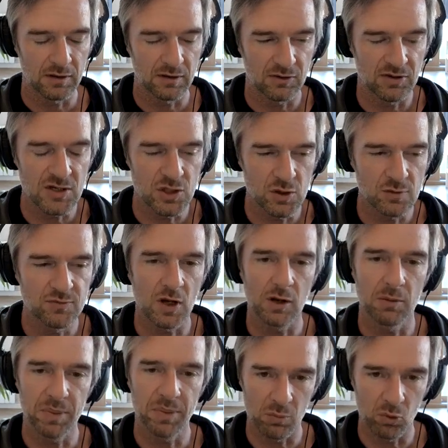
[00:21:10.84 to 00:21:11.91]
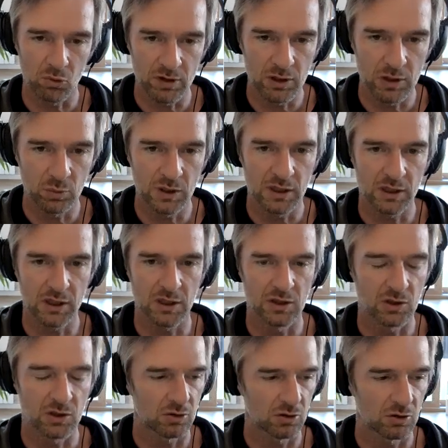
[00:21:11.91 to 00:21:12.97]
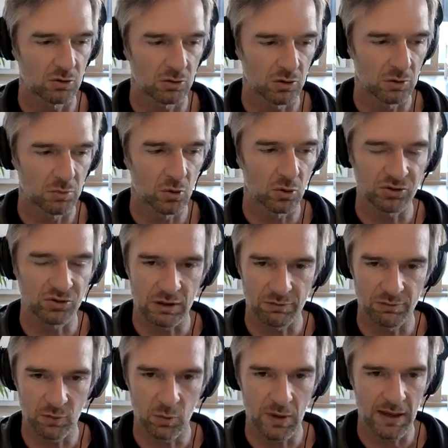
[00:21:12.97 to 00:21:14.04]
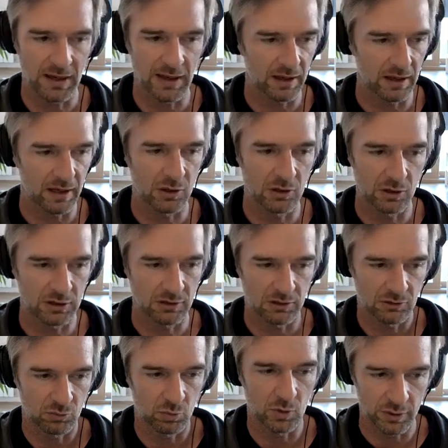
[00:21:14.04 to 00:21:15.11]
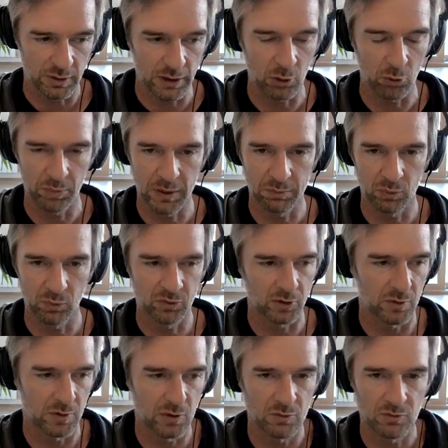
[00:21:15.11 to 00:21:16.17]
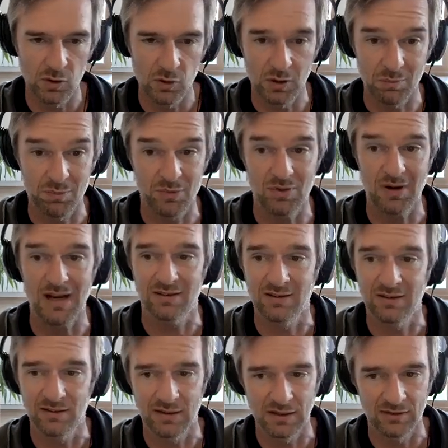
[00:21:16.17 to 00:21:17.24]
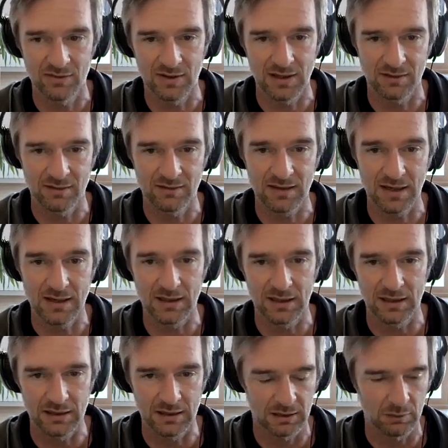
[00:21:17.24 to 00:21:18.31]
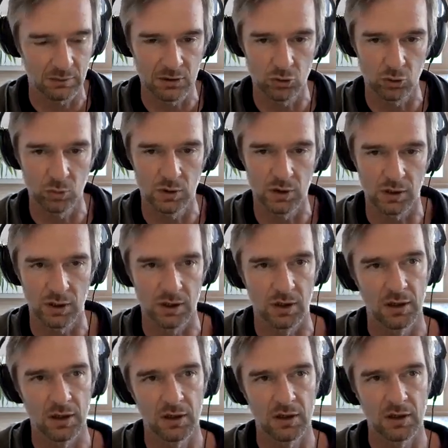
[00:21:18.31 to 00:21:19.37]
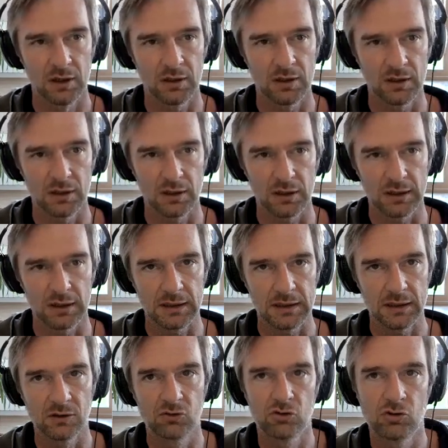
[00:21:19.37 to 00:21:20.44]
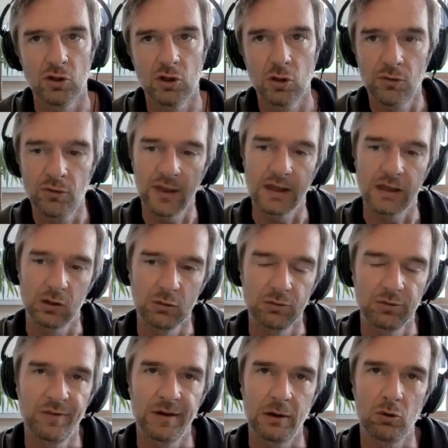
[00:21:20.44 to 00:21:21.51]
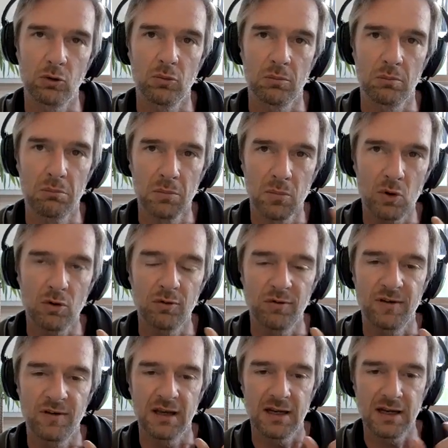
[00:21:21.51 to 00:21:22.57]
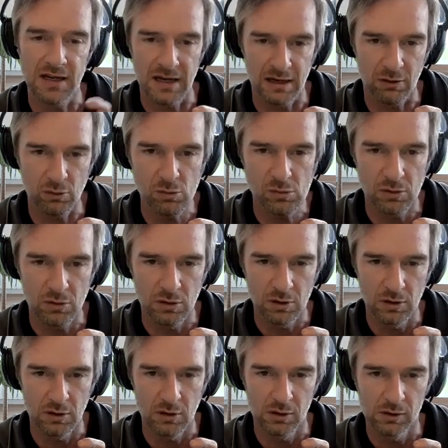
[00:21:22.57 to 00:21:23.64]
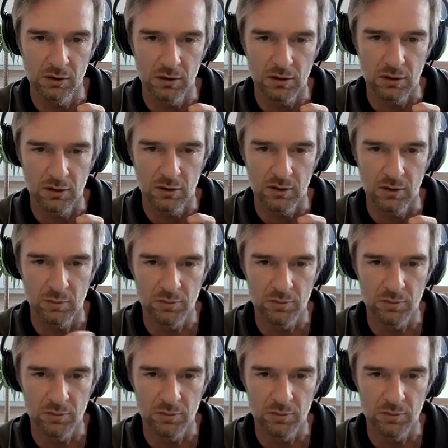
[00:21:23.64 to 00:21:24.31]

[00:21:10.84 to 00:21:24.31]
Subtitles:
since you've done a bit more inner work and you're more self-aware and it's what you help people do and you can practice these things daily in your work, do you think you feel more fear now than